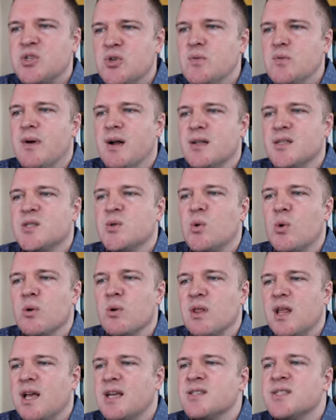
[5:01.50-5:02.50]
two months
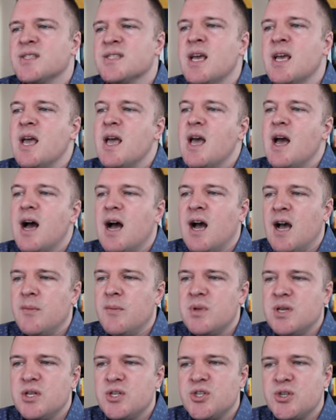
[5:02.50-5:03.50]
or less,
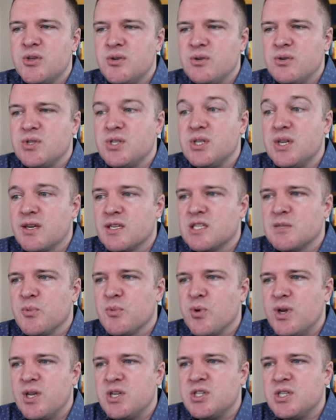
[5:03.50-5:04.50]
I'm gonna choose an
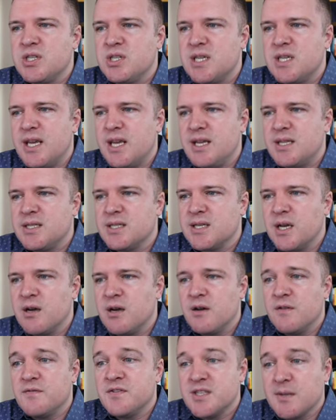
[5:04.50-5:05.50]
expiration date
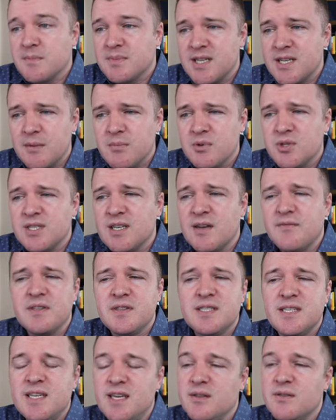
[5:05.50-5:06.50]
of September
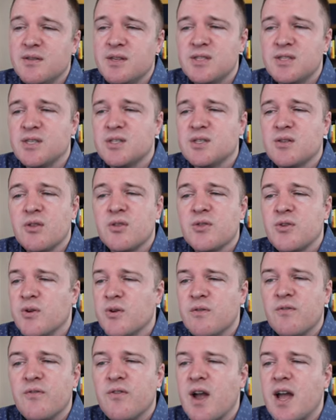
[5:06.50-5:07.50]
17th. This is the
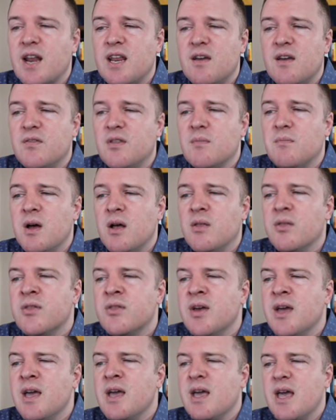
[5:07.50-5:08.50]
third Friday of the
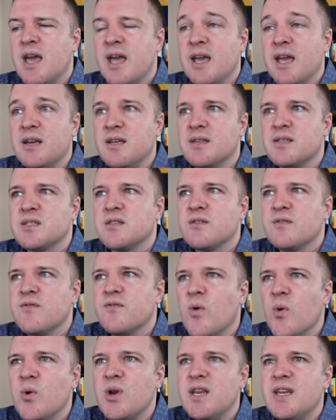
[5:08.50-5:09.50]
month and it's
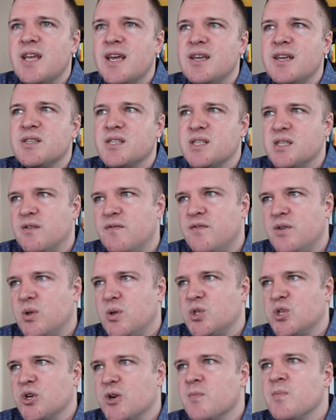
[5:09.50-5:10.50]
40 days in the
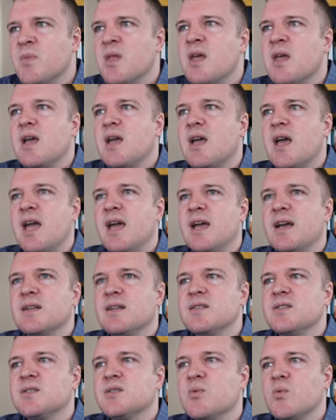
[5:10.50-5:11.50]
future.
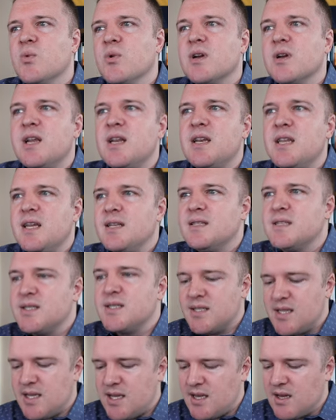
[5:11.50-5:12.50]
And we're gonna need to
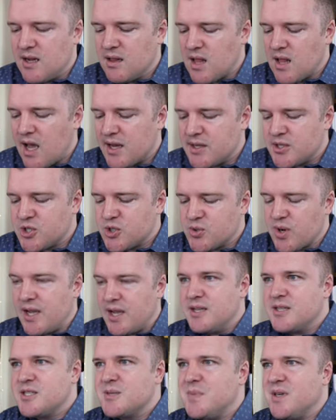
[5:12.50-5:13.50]
see a lot of
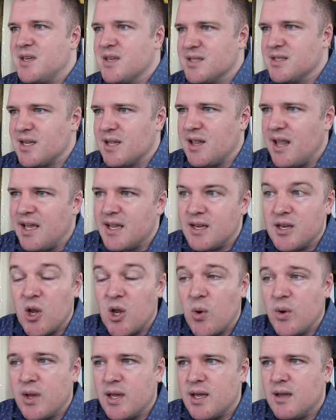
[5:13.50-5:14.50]
strikes because I like
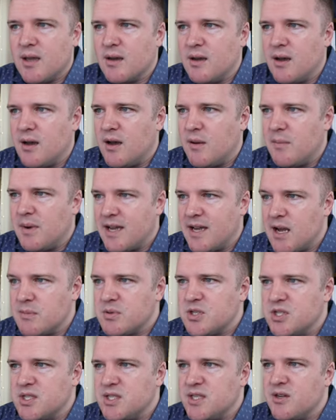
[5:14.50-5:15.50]
knowing uh, my
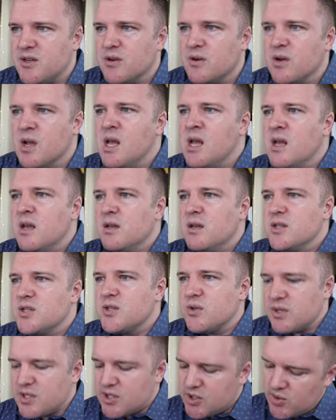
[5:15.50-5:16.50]
options here.
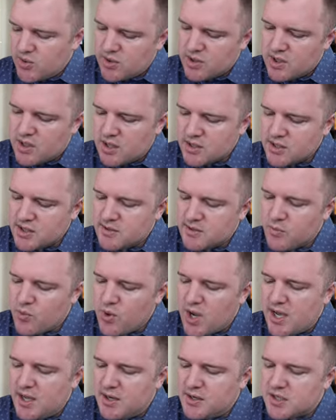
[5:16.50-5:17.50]
So let's do a custom
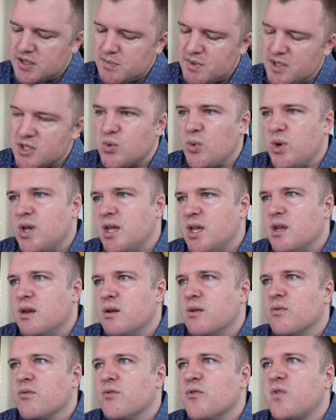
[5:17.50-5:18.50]
range
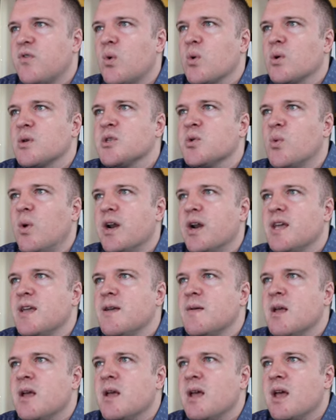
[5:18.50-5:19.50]
between
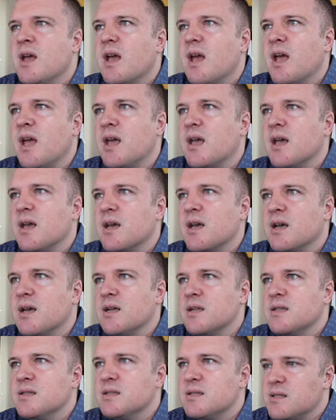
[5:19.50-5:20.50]
420
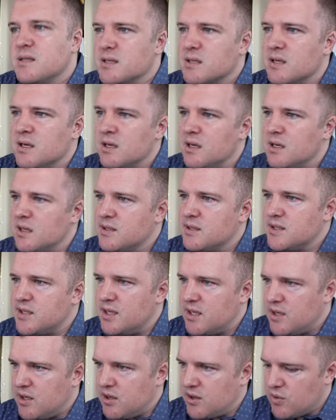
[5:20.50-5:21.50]
and uh, let's
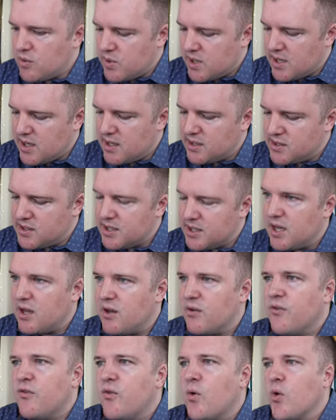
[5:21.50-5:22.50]
see here, what did I
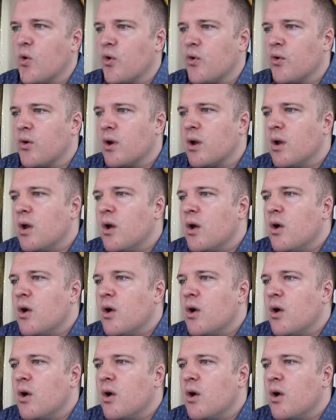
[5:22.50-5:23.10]
say? Four,